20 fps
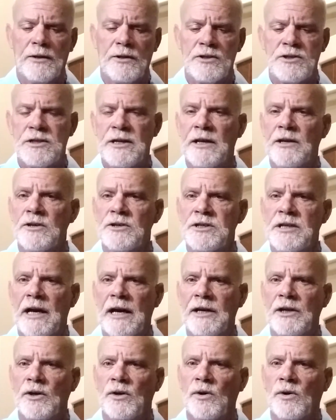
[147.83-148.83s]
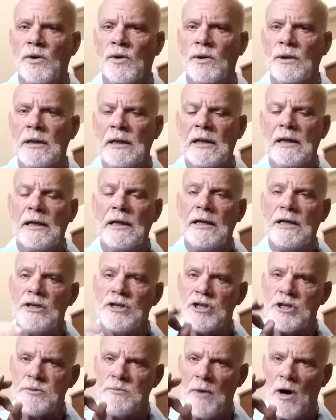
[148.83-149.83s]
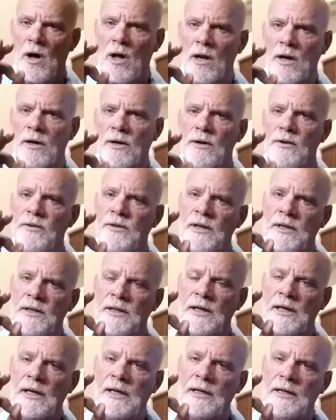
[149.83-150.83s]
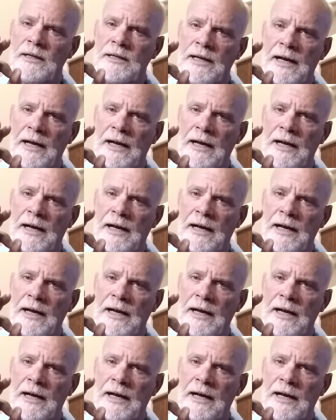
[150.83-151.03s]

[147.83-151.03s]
the center sight hole is smaller than the